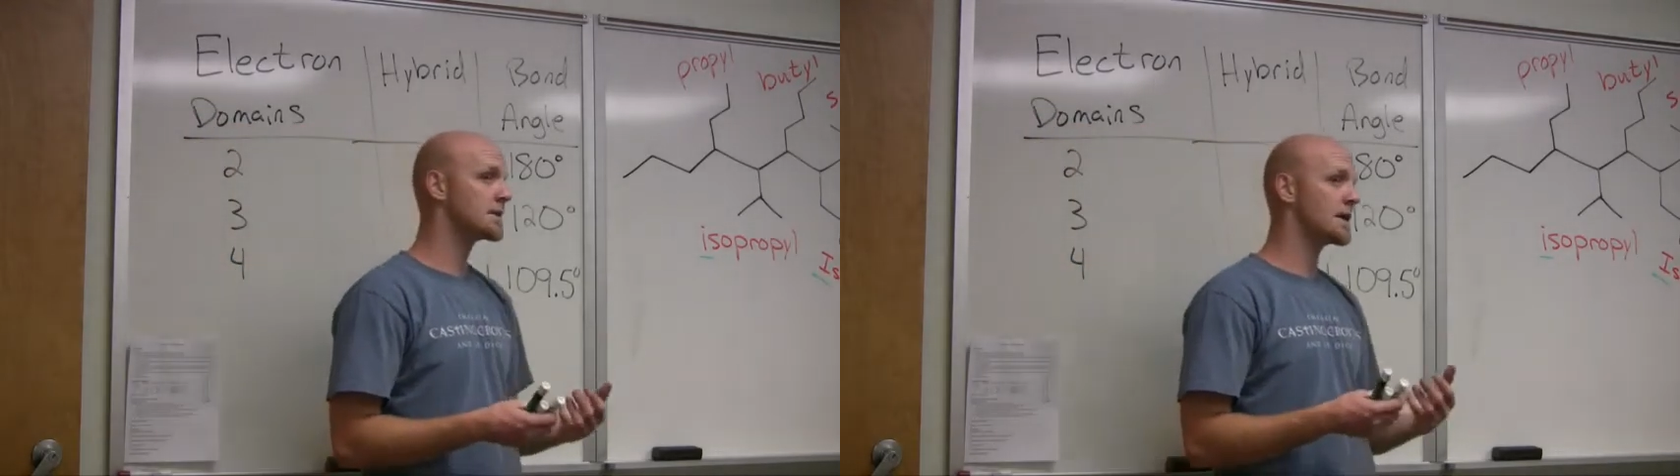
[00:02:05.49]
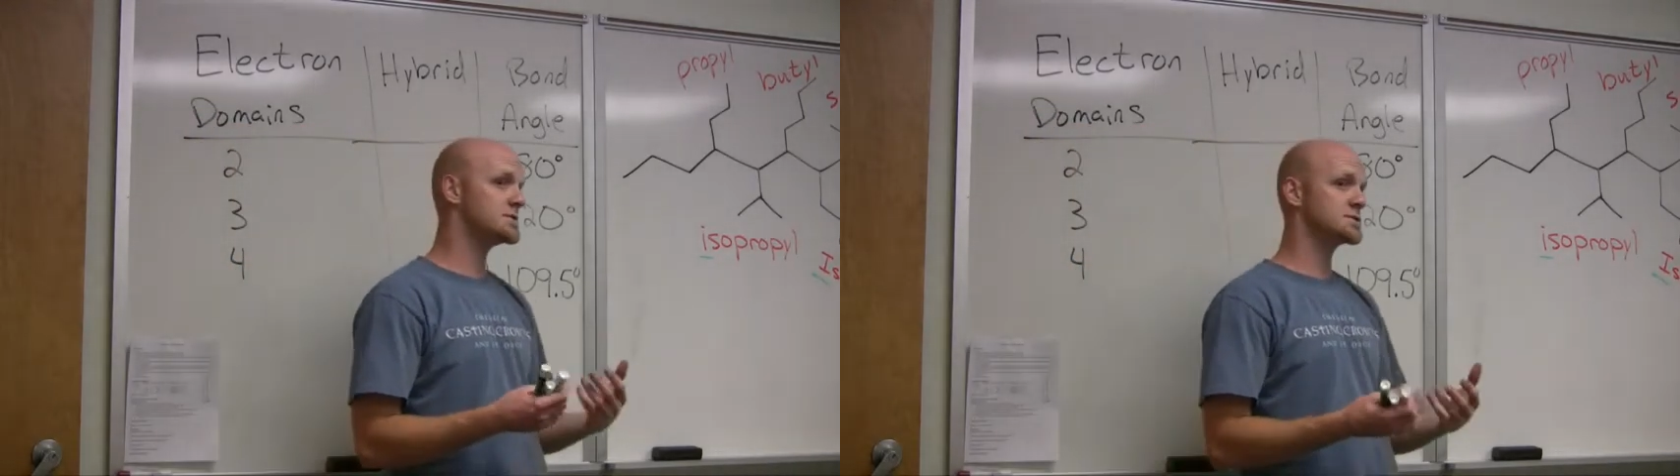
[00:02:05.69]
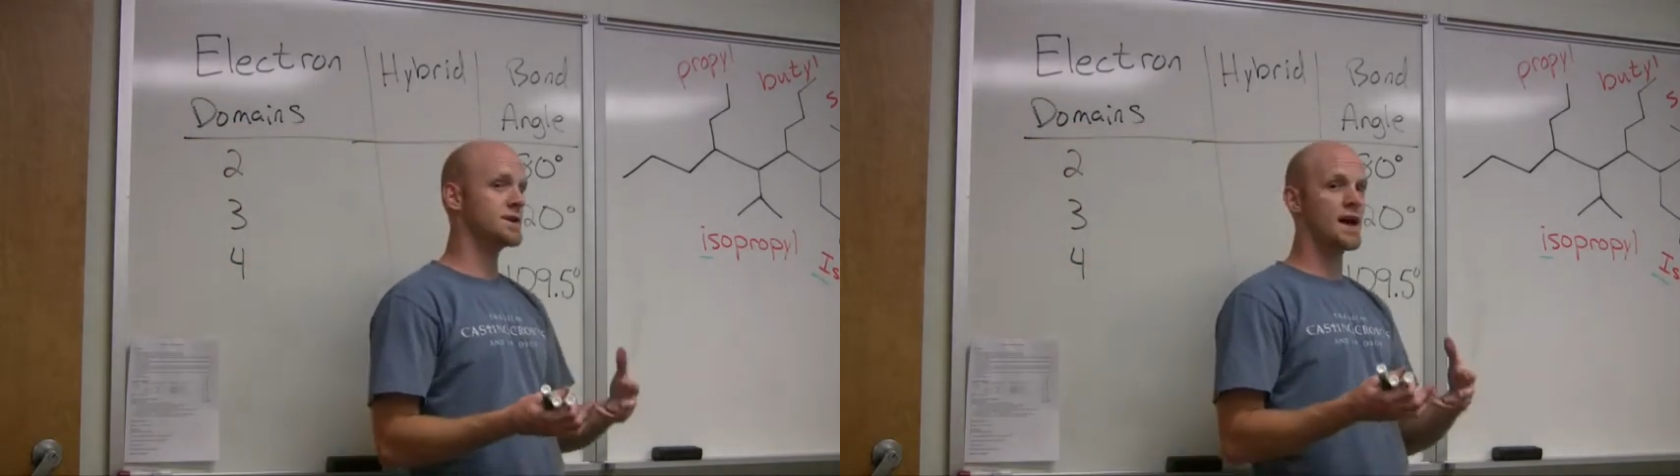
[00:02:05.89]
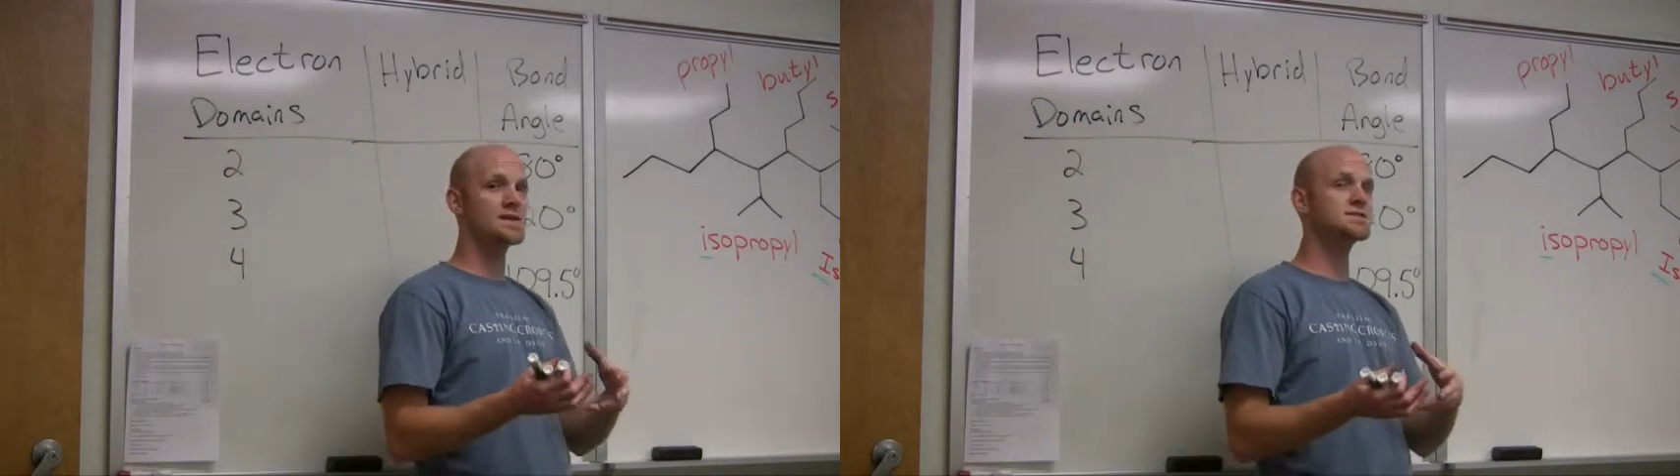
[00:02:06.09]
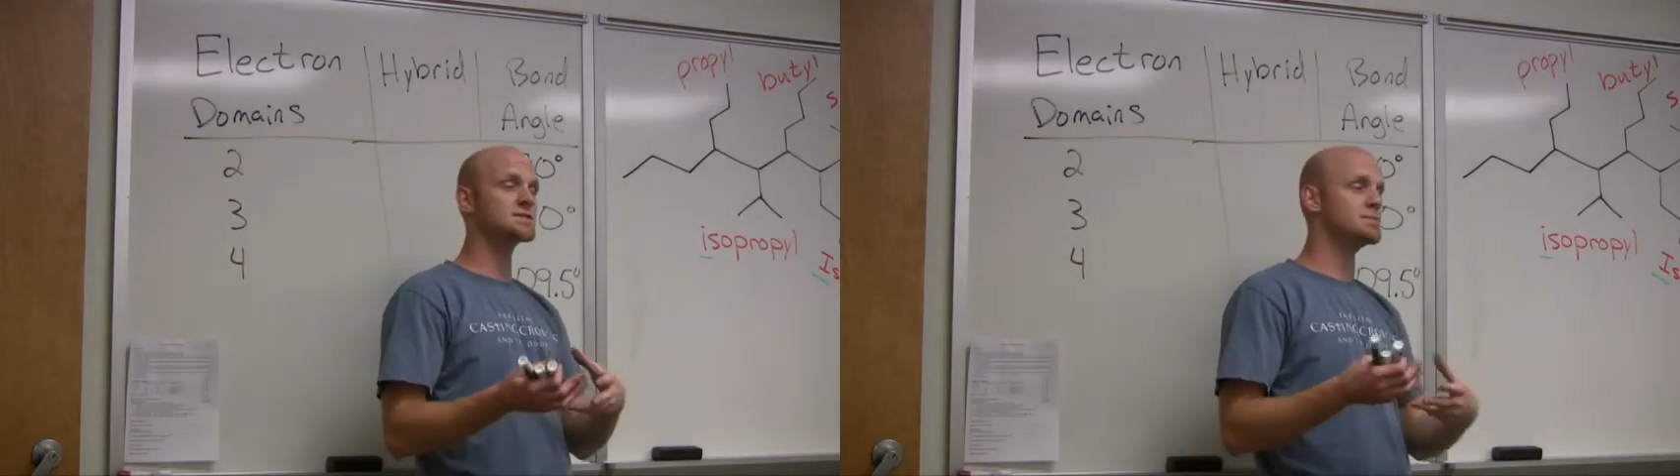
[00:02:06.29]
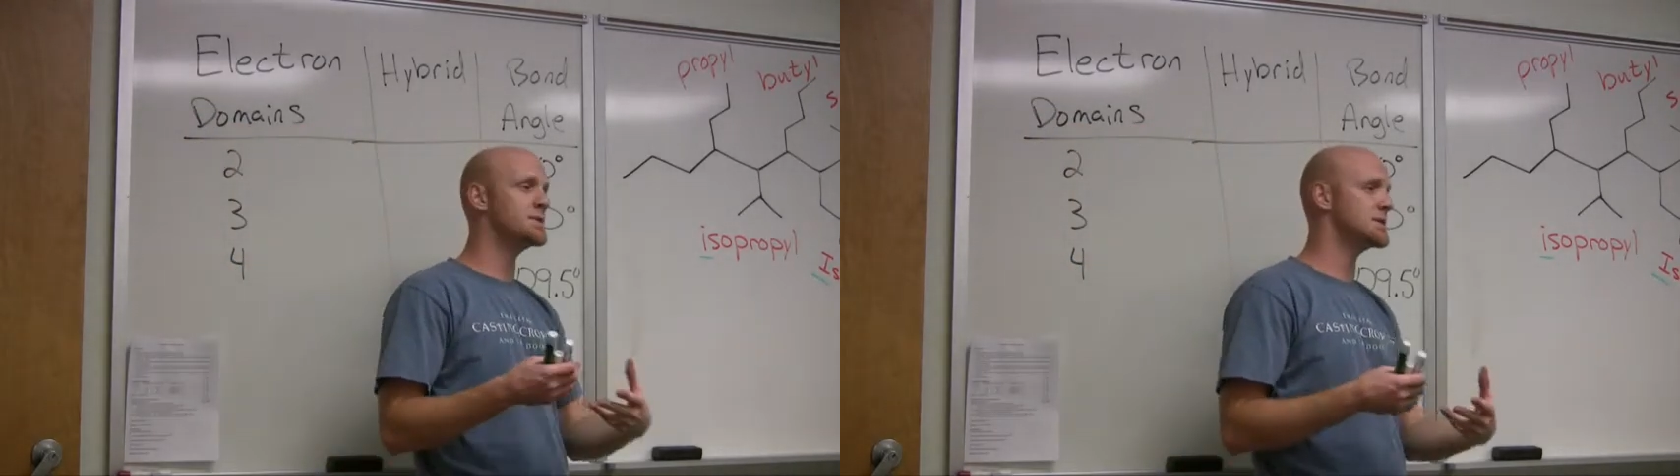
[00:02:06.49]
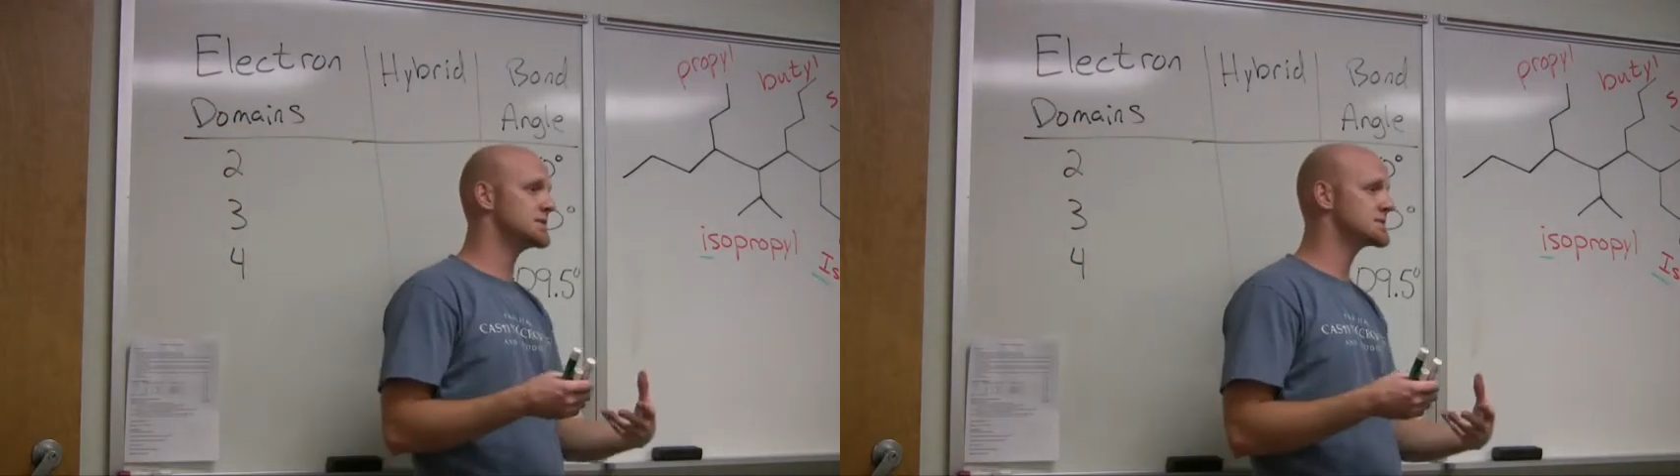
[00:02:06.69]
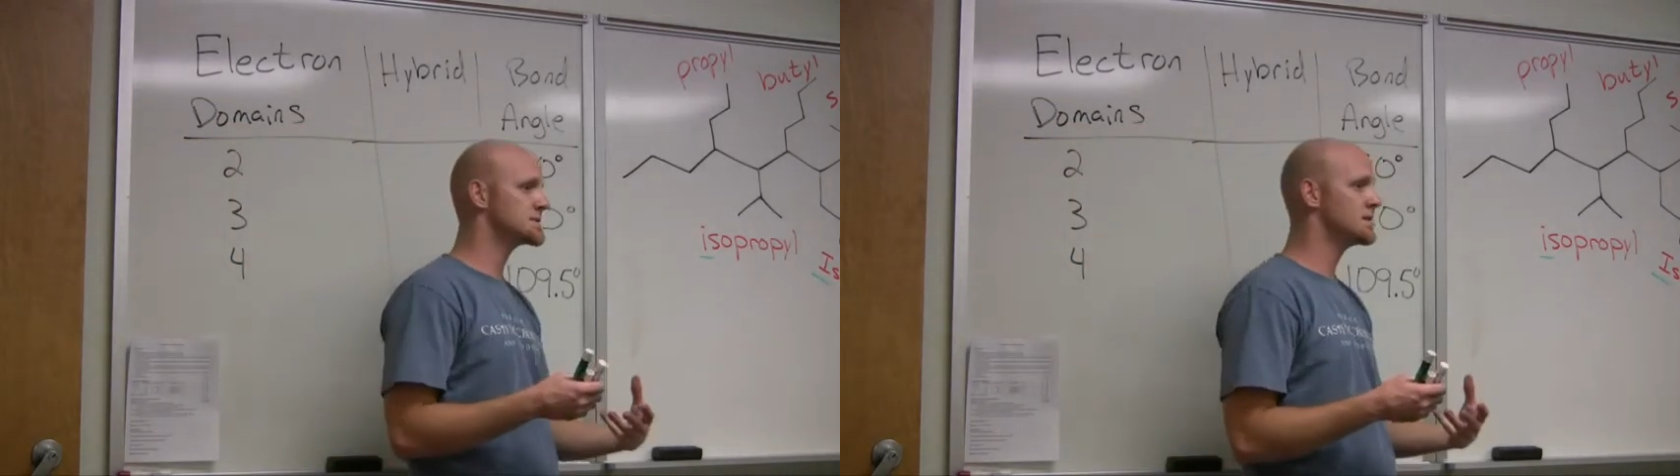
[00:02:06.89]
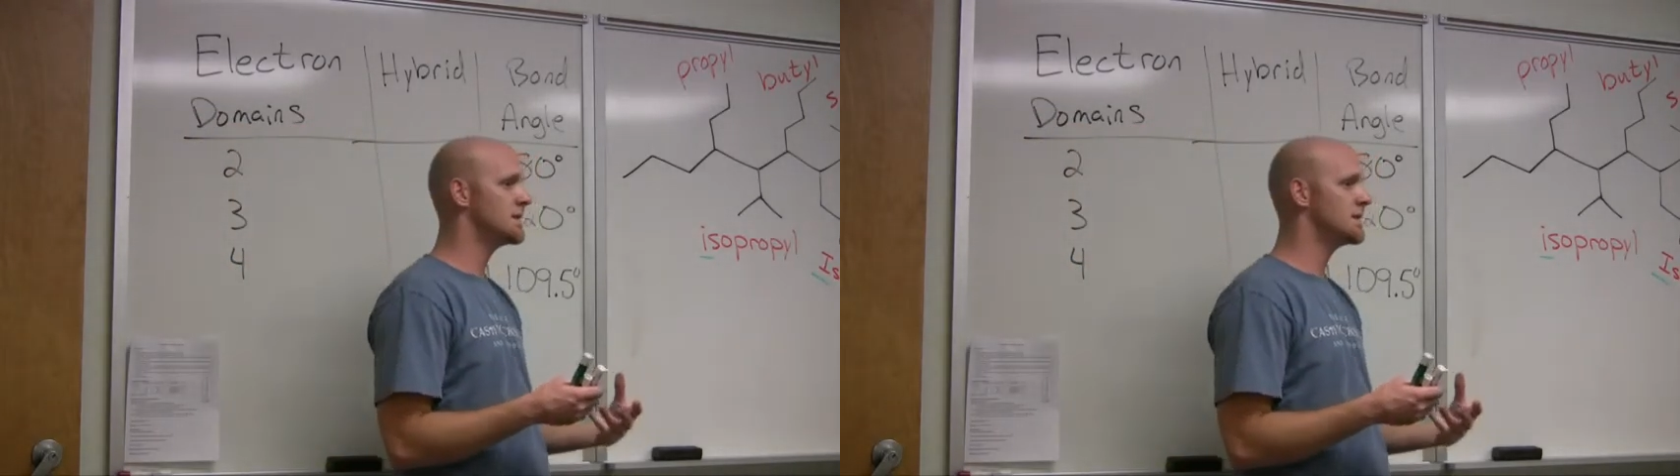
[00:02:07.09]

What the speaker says: chemistry, S's and P's.